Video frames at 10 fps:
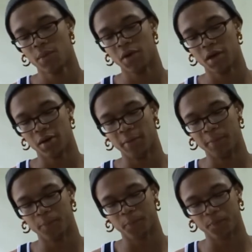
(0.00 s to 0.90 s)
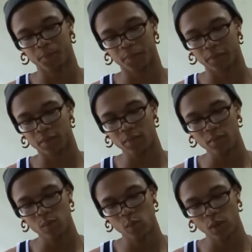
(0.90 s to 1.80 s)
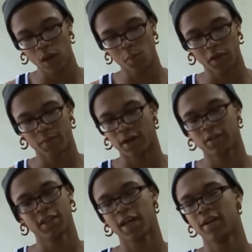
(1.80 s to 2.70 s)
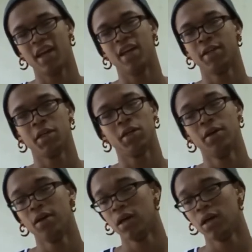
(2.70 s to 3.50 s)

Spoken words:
But I remember like my second day in there,